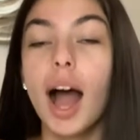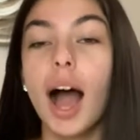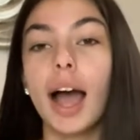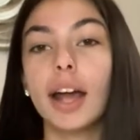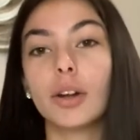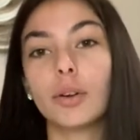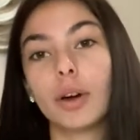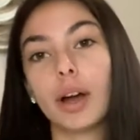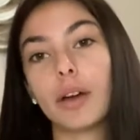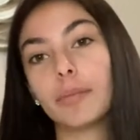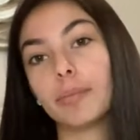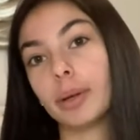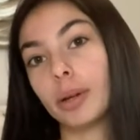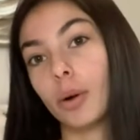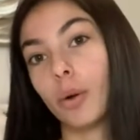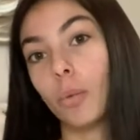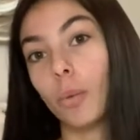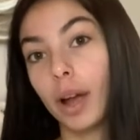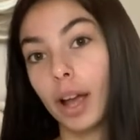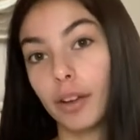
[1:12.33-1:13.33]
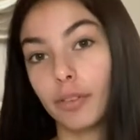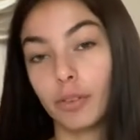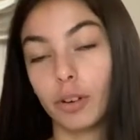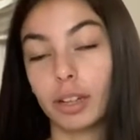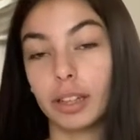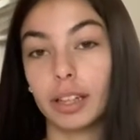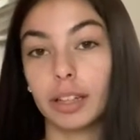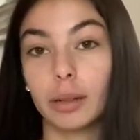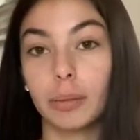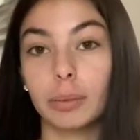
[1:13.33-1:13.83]
I know I've been away for a
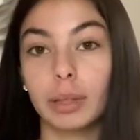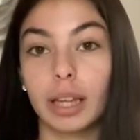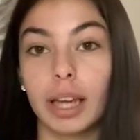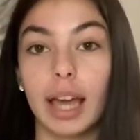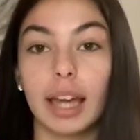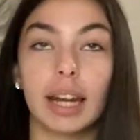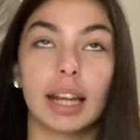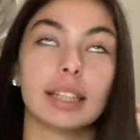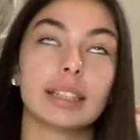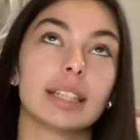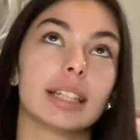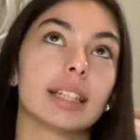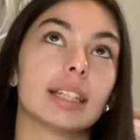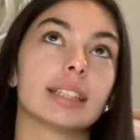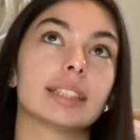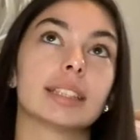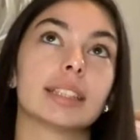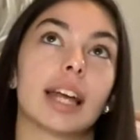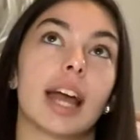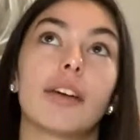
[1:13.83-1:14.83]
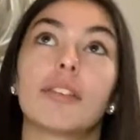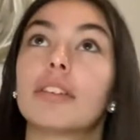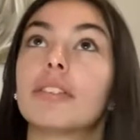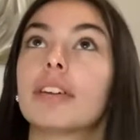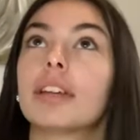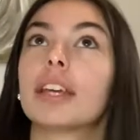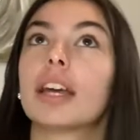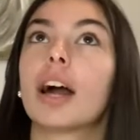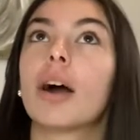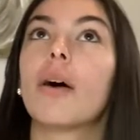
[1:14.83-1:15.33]
little bit, and I say this in every
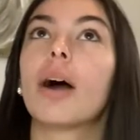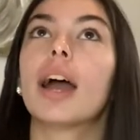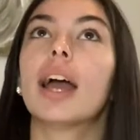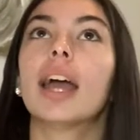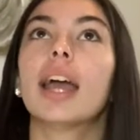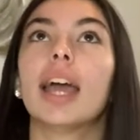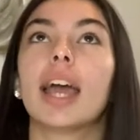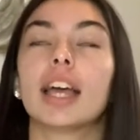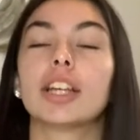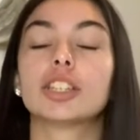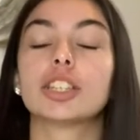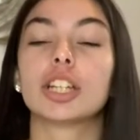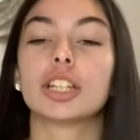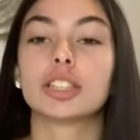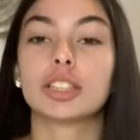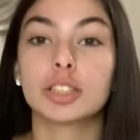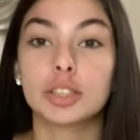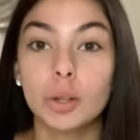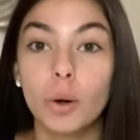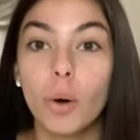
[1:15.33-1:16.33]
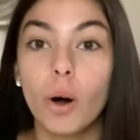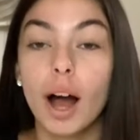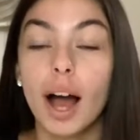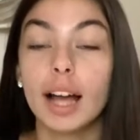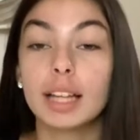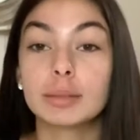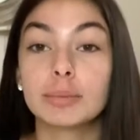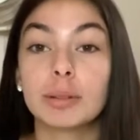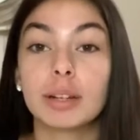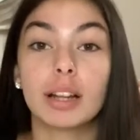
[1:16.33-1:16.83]
video, it's just school
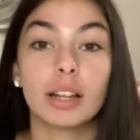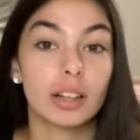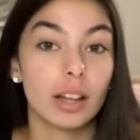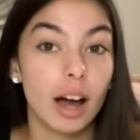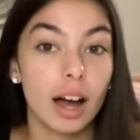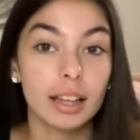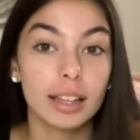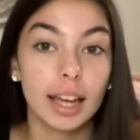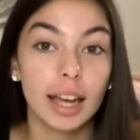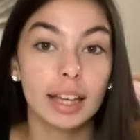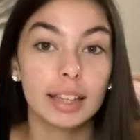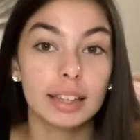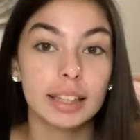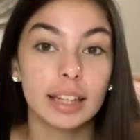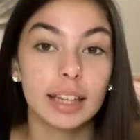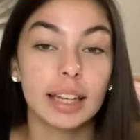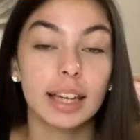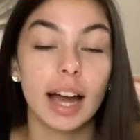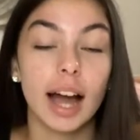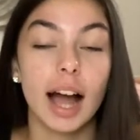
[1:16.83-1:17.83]
has been a lot lately.